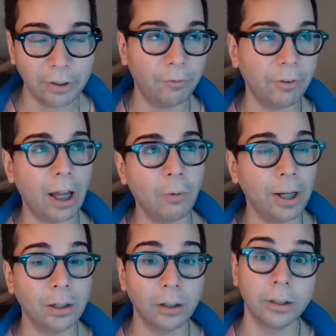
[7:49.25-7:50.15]
They've not
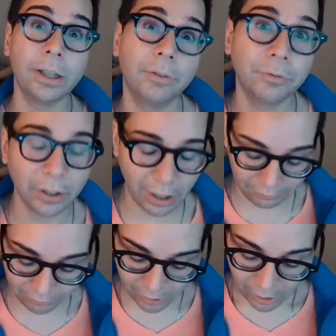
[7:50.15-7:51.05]
quite lived enough.